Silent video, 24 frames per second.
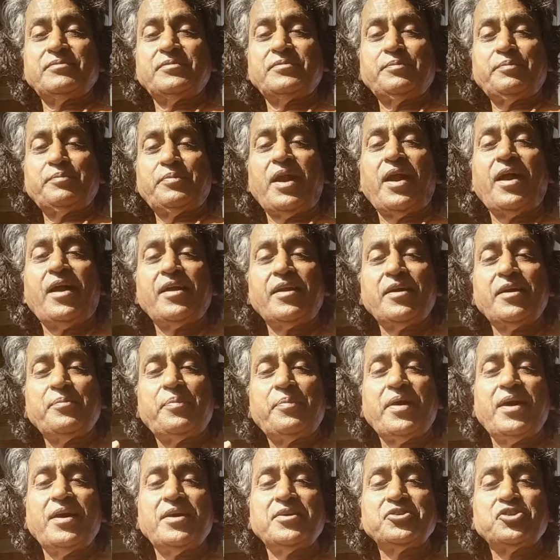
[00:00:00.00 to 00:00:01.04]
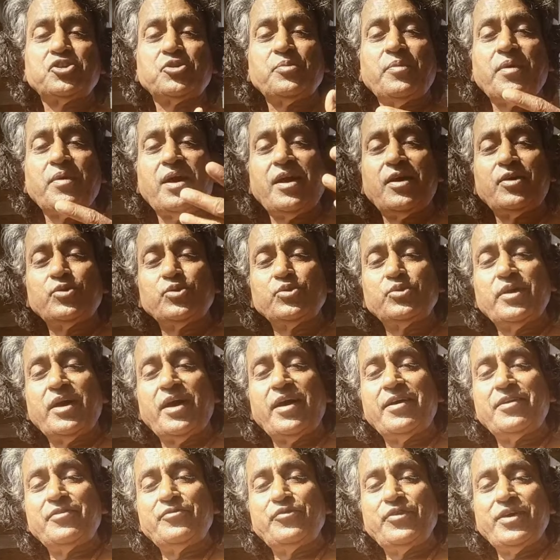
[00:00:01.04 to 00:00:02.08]
Prana, Pan, Saman,
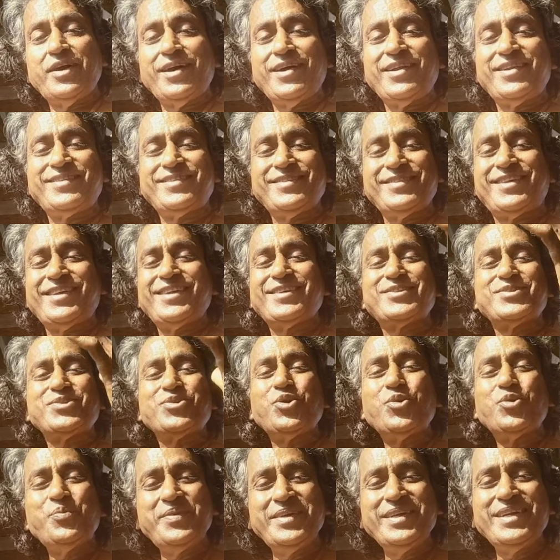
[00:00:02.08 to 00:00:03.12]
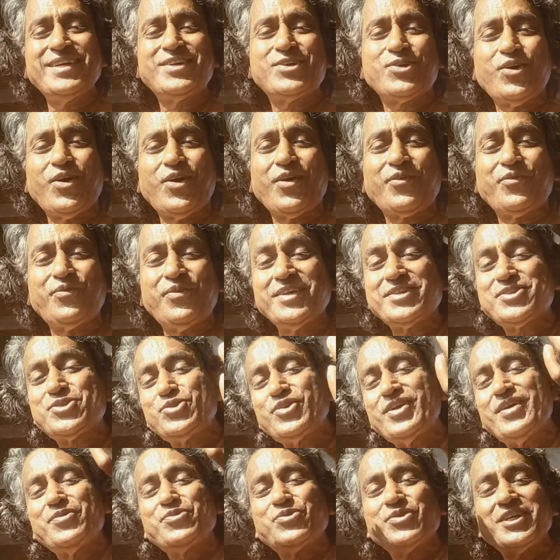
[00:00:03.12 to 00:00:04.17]
Udan, Vyan. There is no mere talk. First
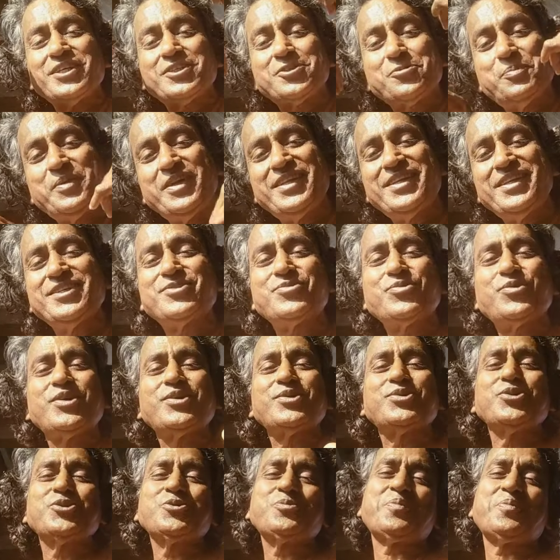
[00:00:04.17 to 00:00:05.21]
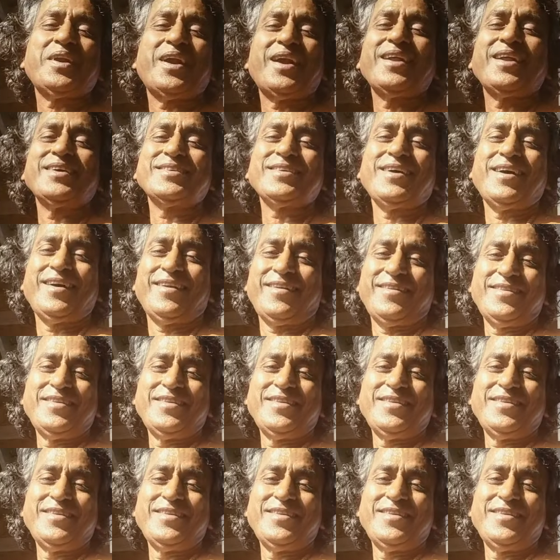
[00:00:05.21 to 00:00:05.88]
you have to experience what those pranas are.